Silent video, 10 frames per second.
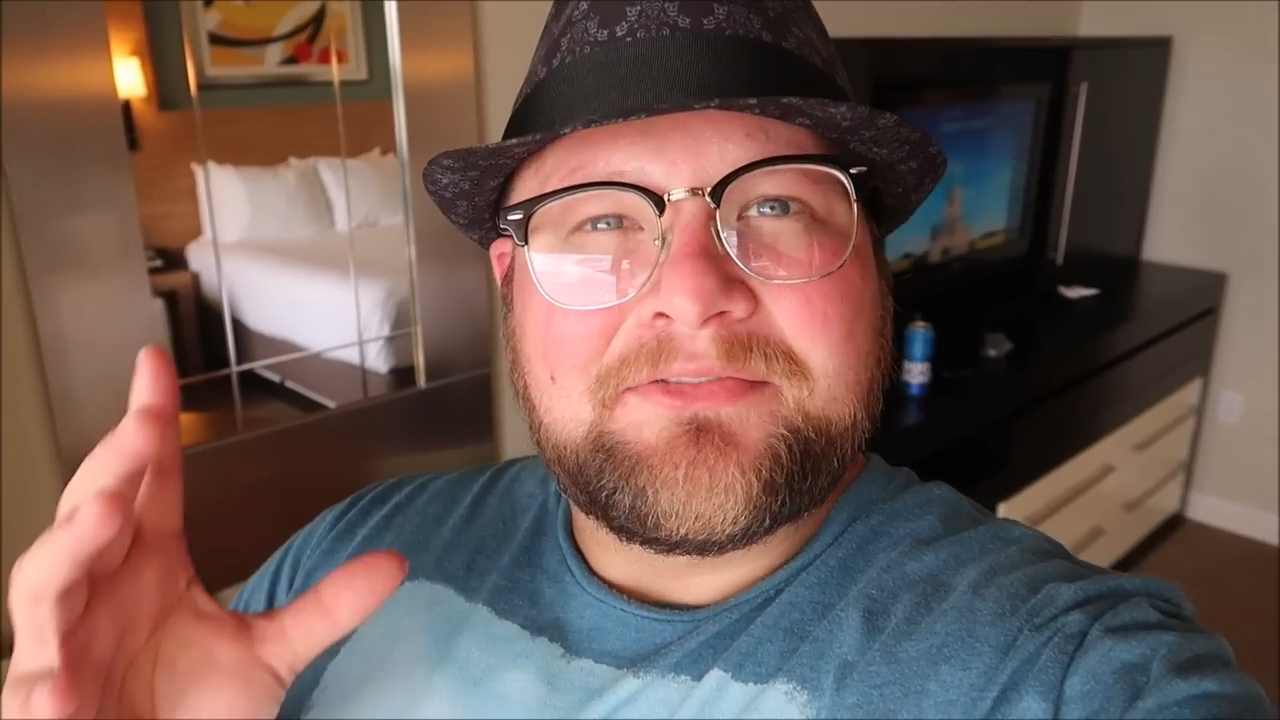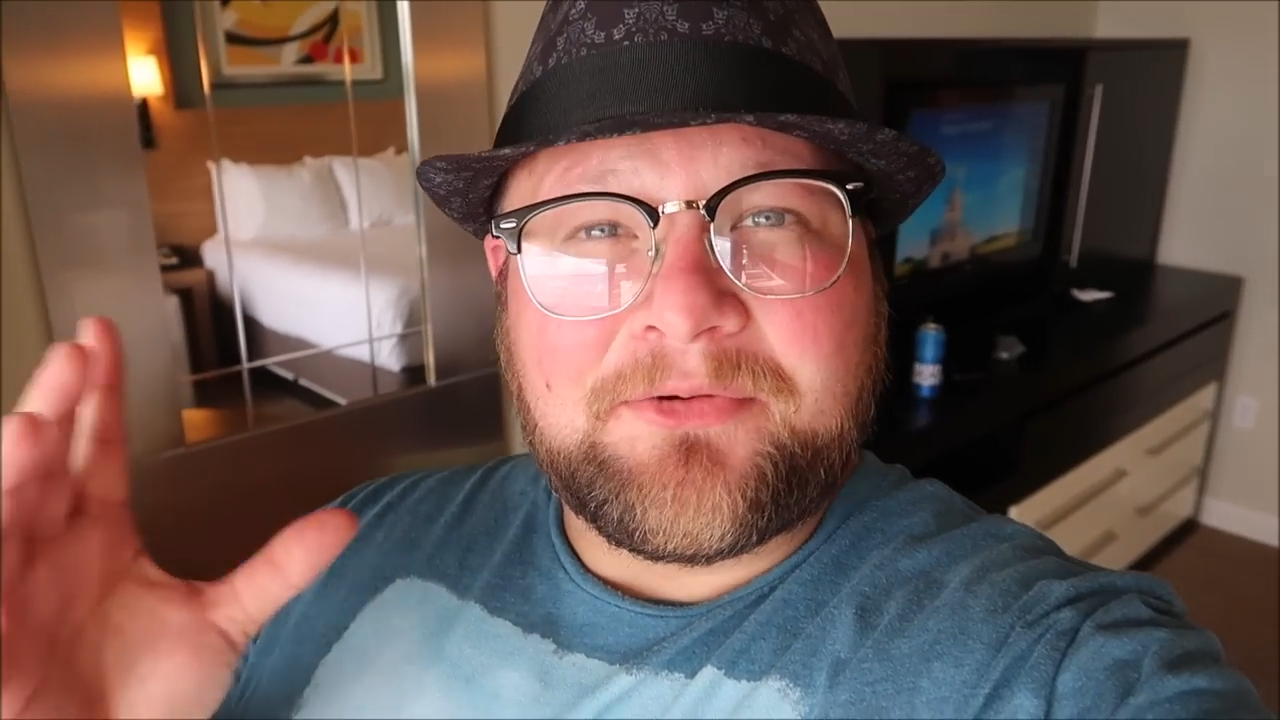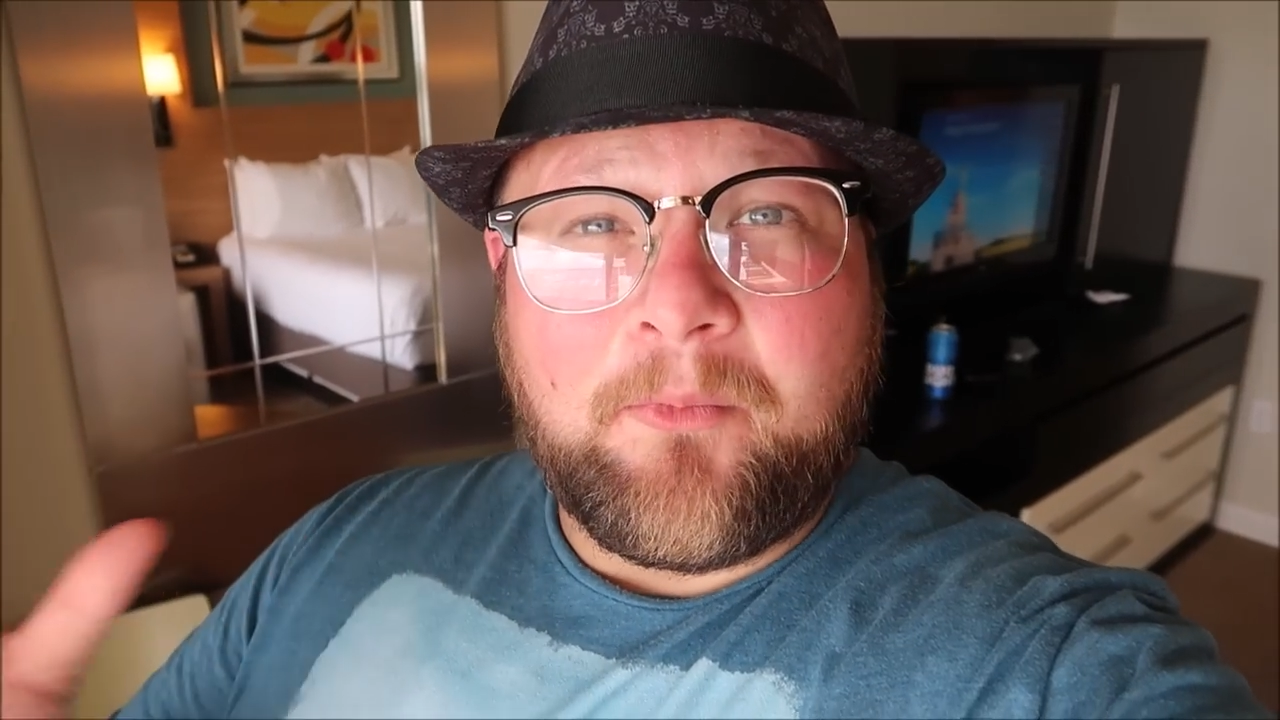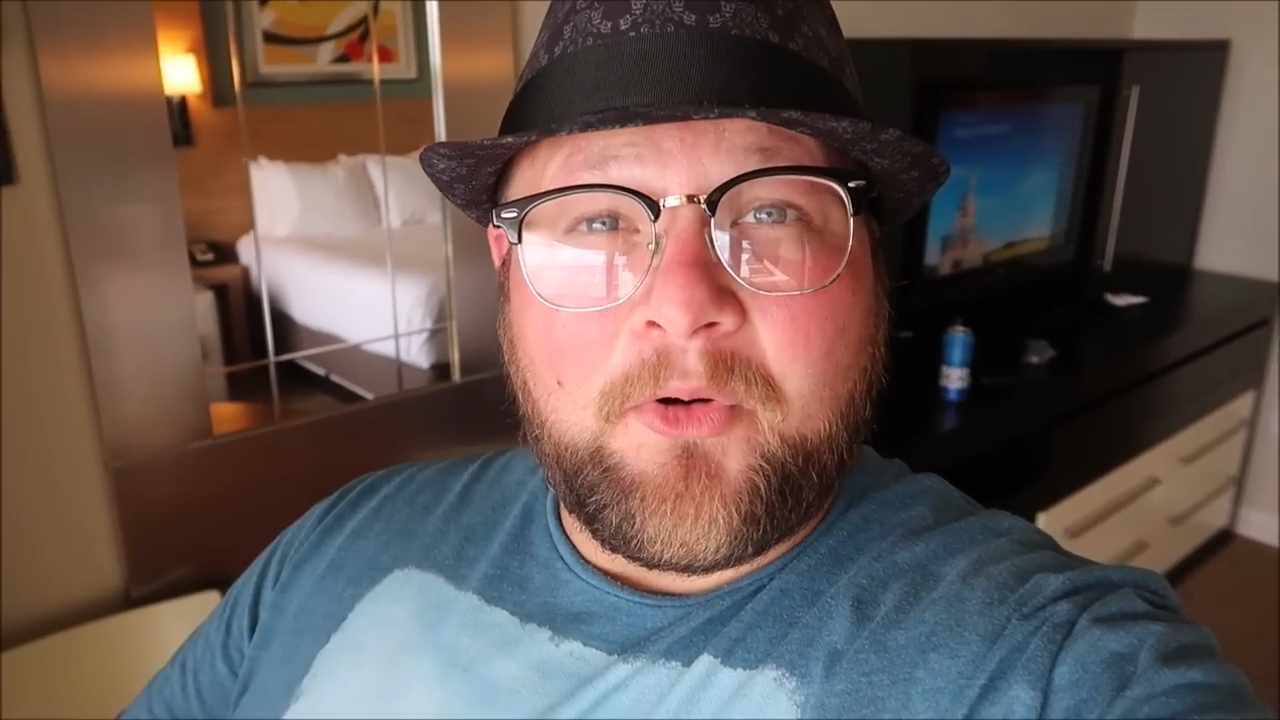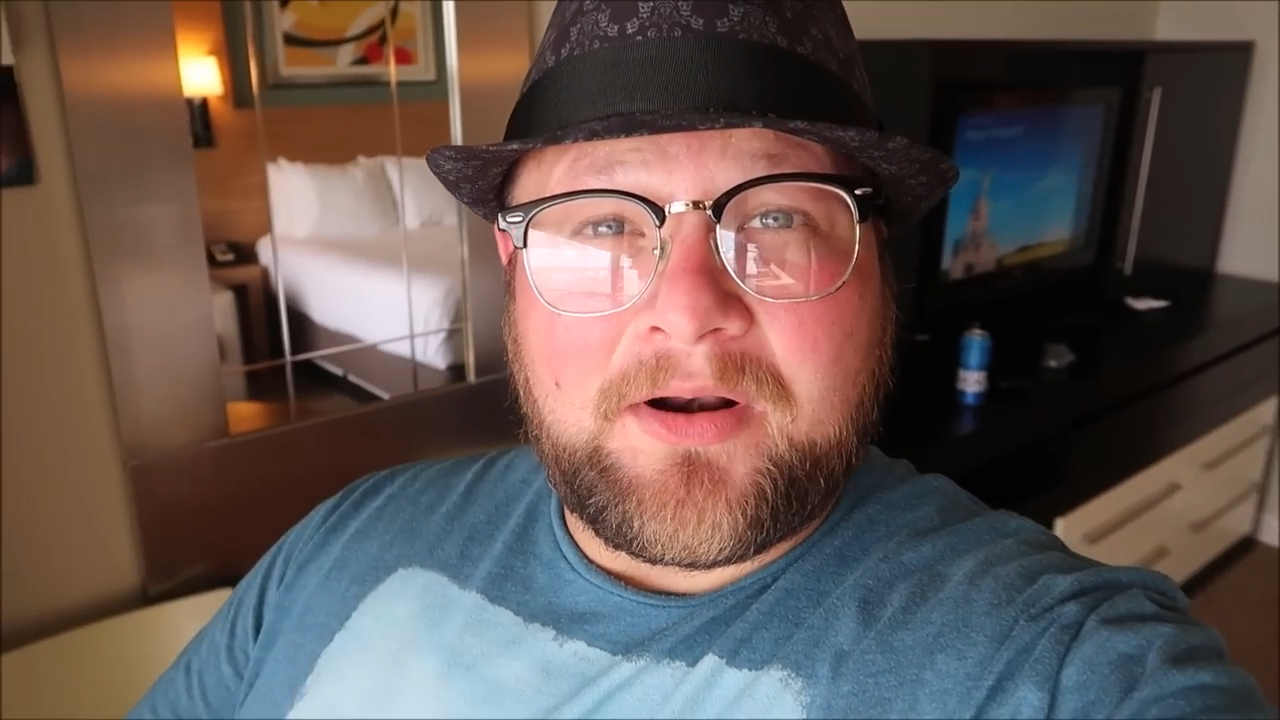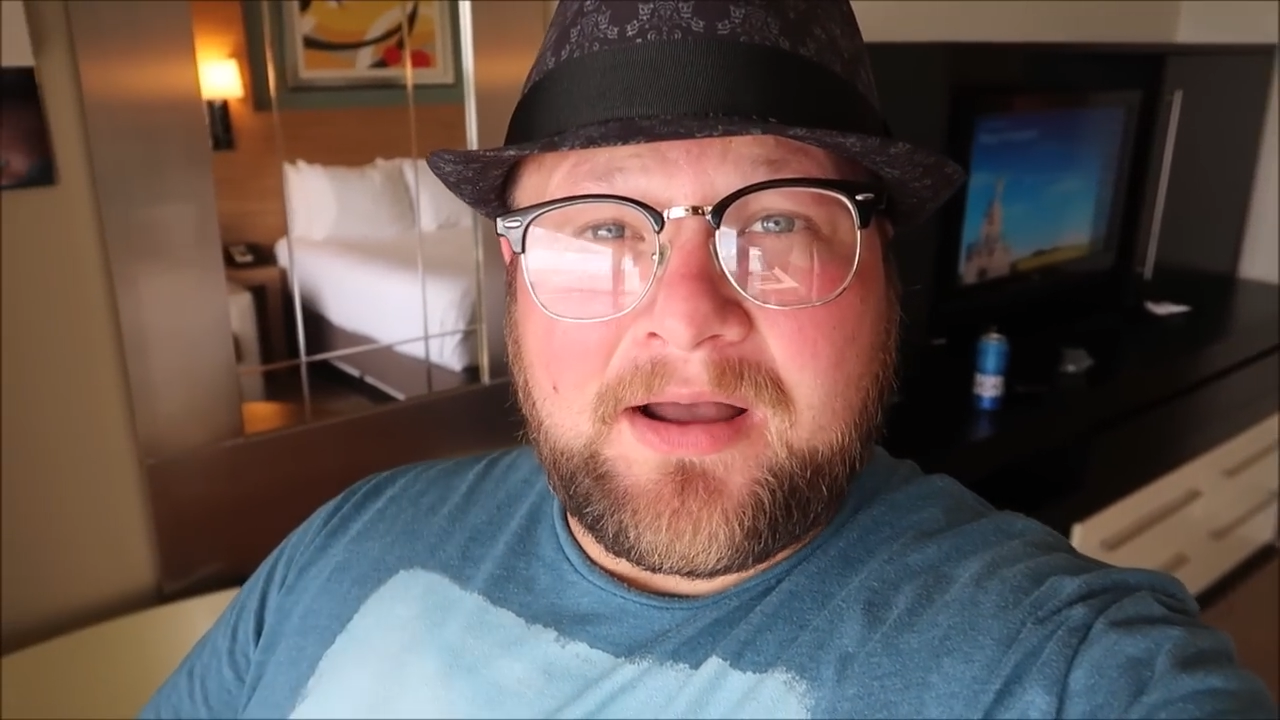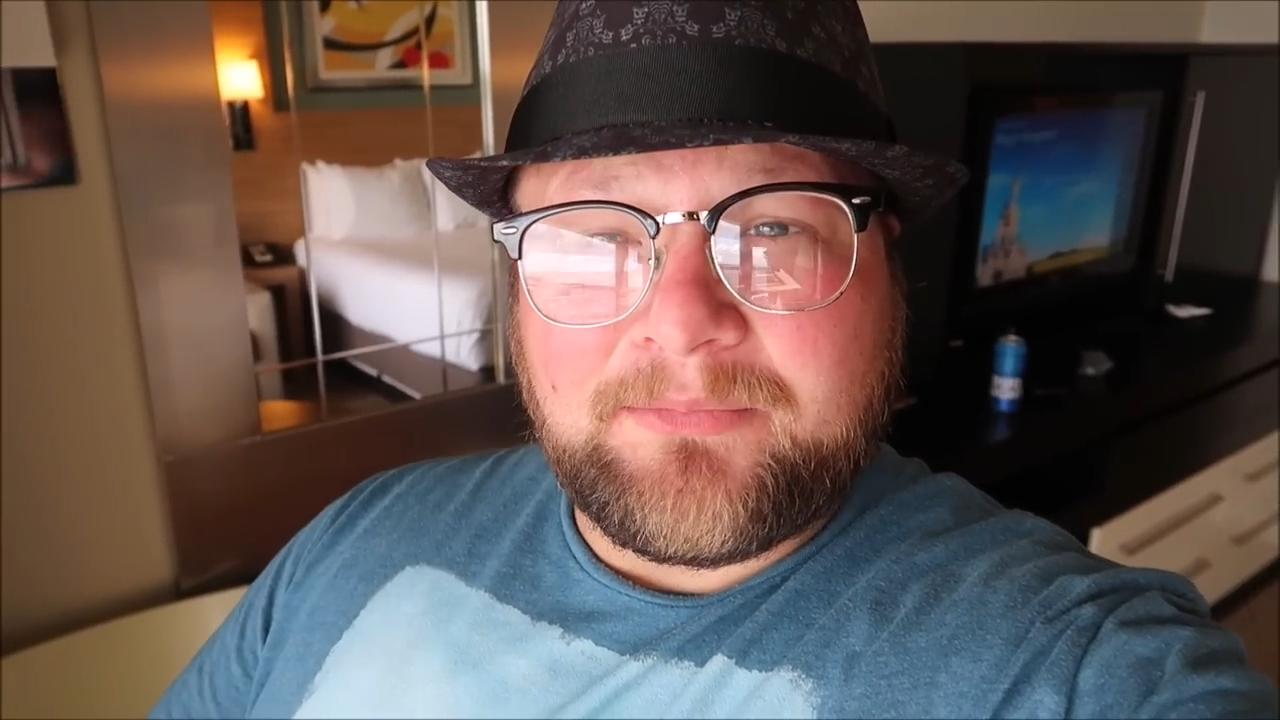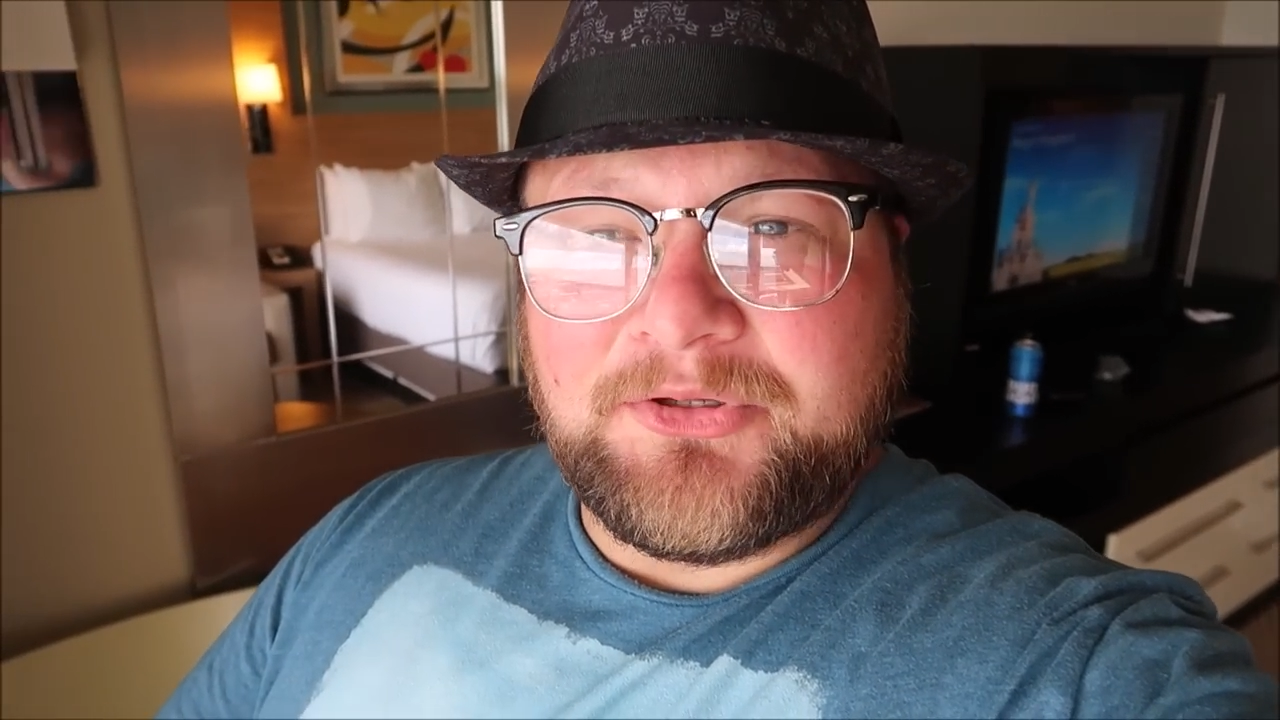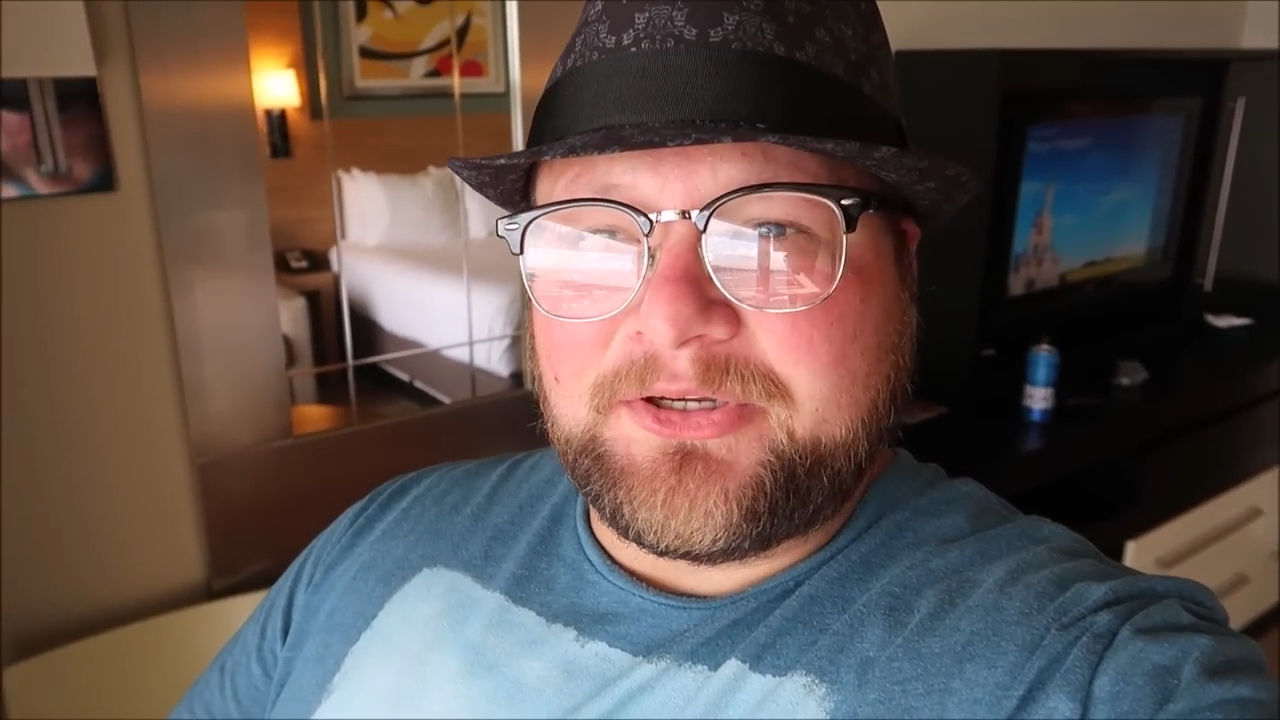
from what I'm